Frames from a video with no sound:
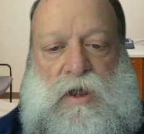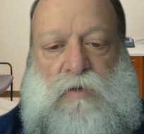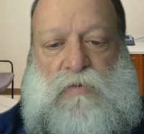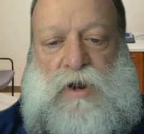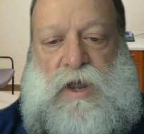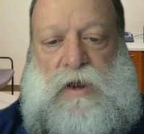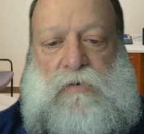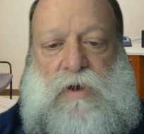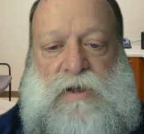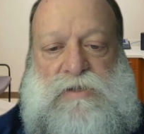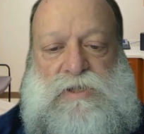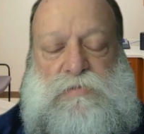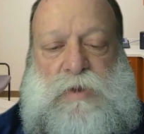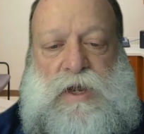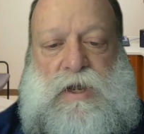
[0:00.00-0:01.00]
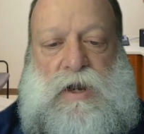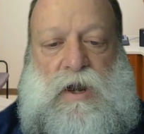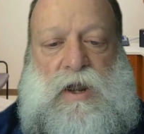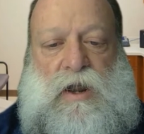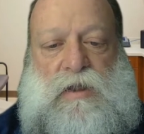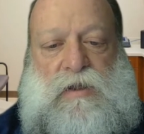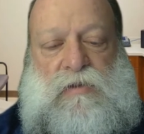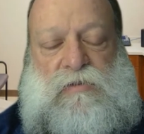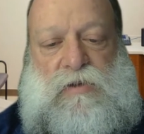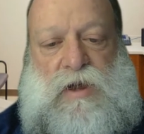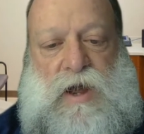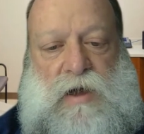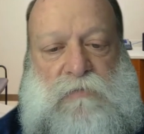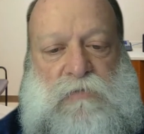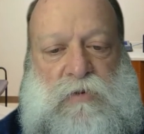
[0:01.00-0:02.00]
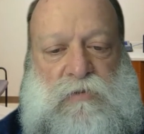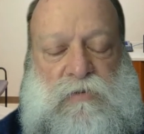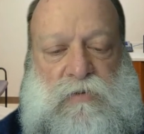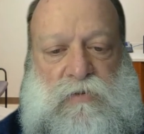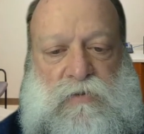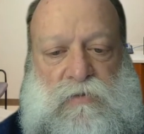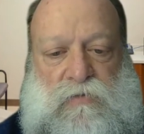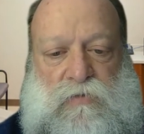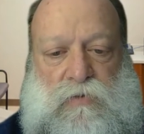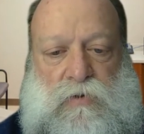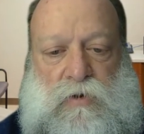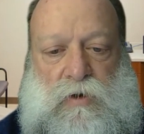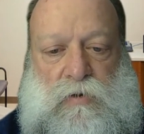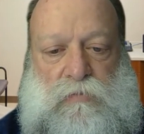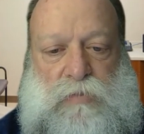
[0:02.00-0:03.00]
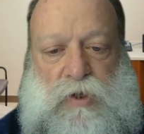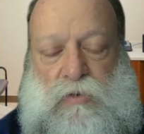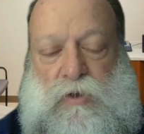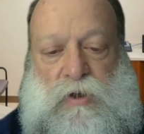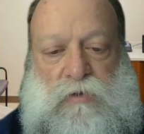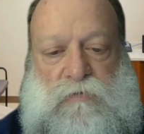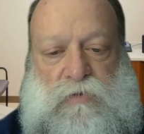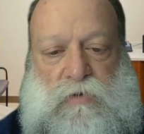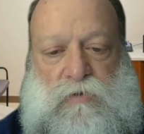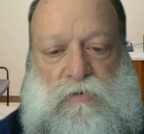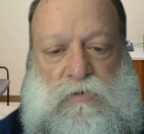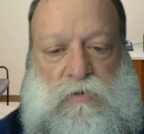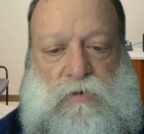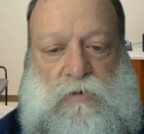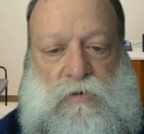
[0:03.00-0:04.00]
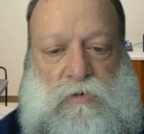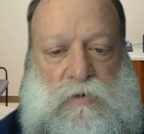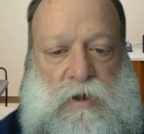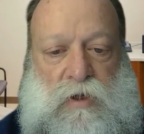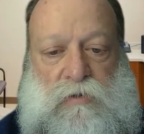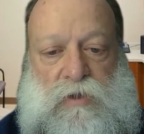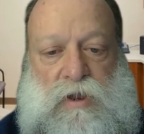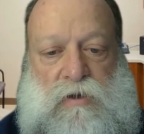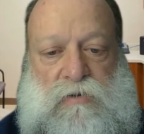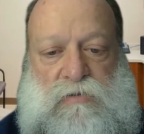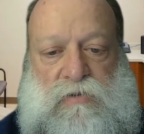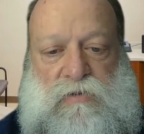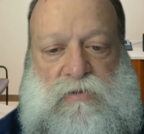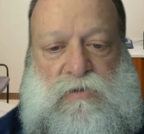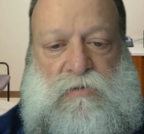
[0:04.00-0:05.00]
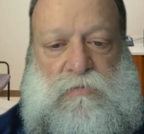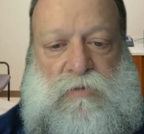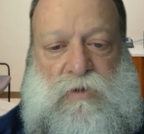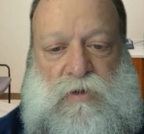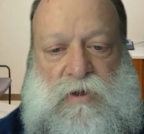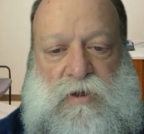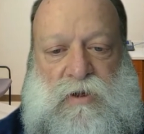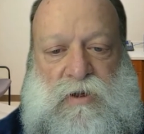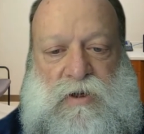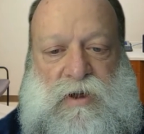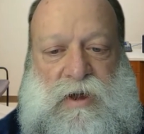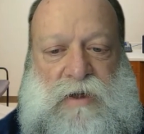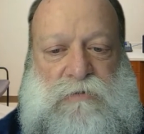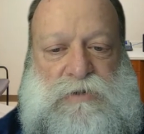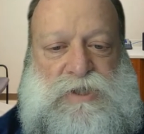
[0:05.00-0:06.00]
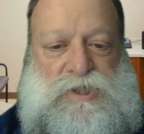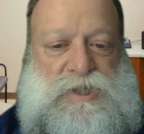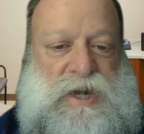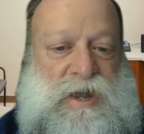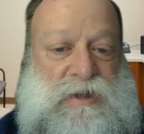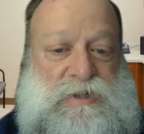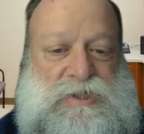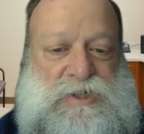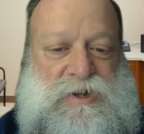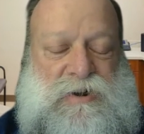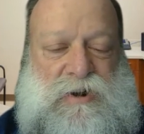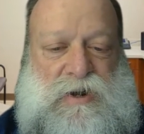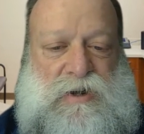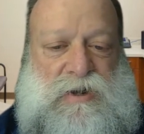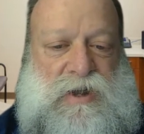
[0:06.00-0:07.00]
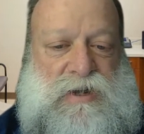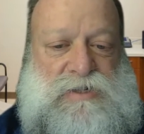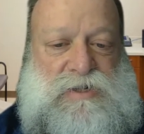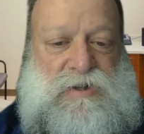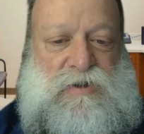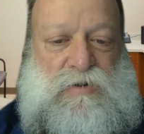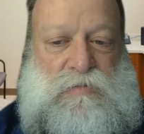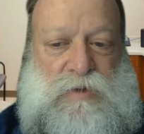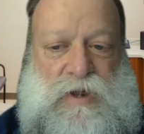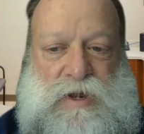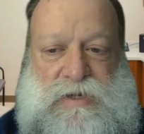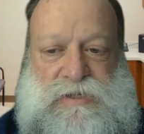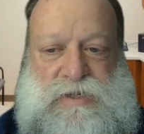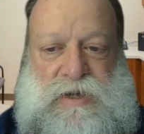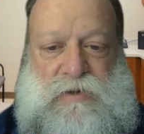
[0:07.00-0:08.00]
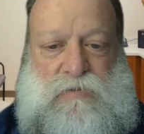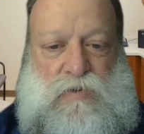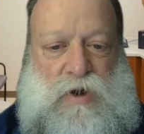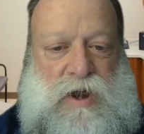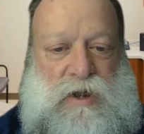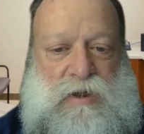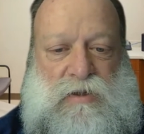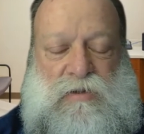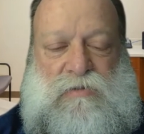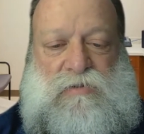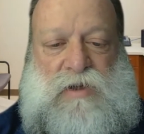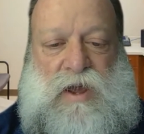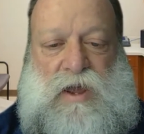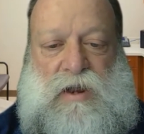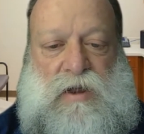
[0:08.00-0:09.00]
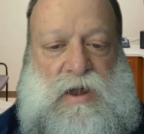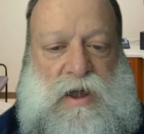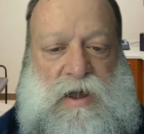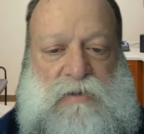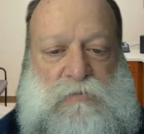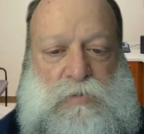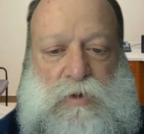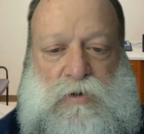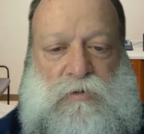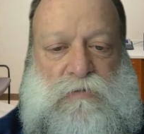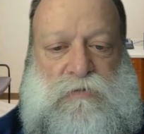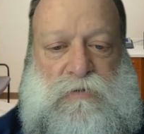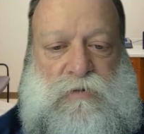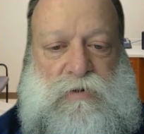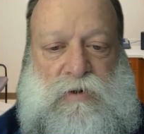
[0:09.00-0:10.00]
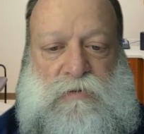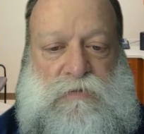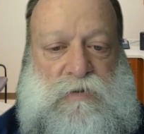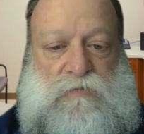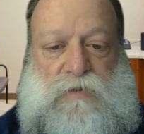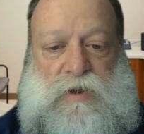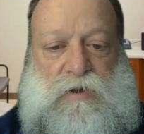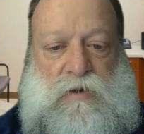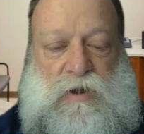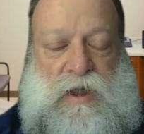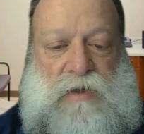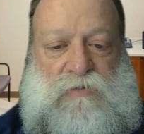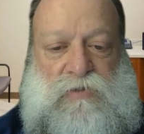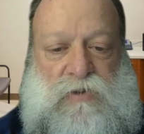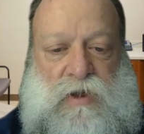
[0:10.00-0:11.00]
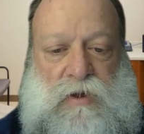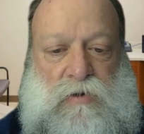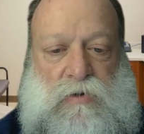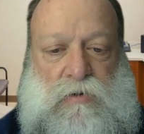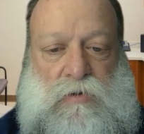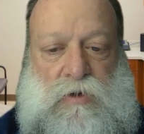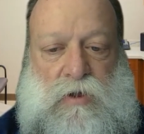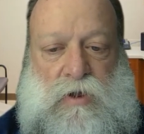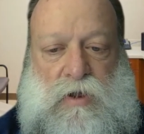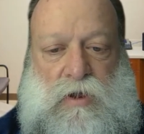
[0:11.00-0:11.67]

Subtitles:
And when I go out and speak at a lot of these conferences for building the future healthcare system, I always challenge the architects. But I say, why do you design a hospital for a 50-year life cycle?